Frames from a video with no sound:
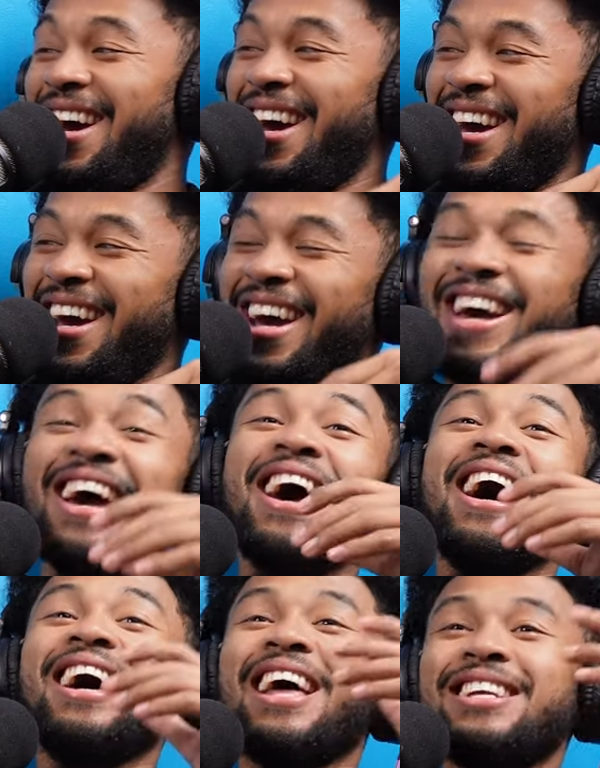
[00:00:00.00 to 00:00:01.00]

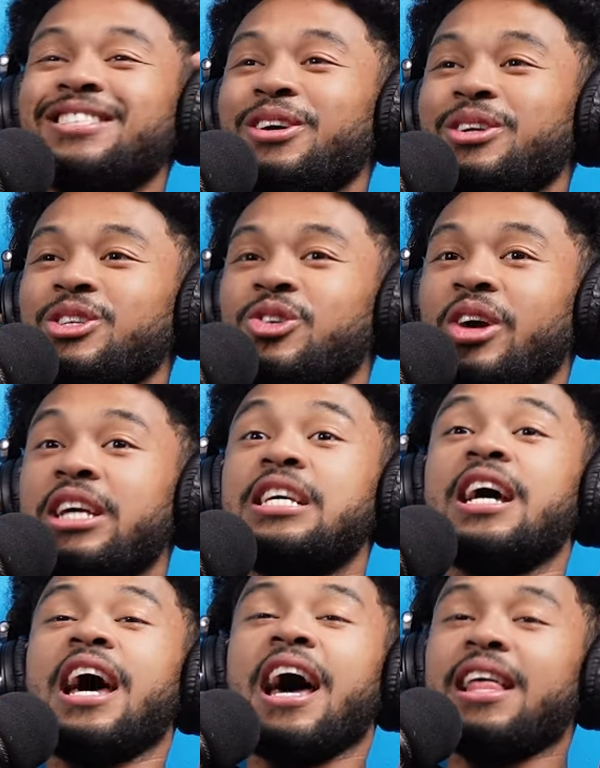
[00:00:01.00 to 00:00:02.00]
that shit was crazy.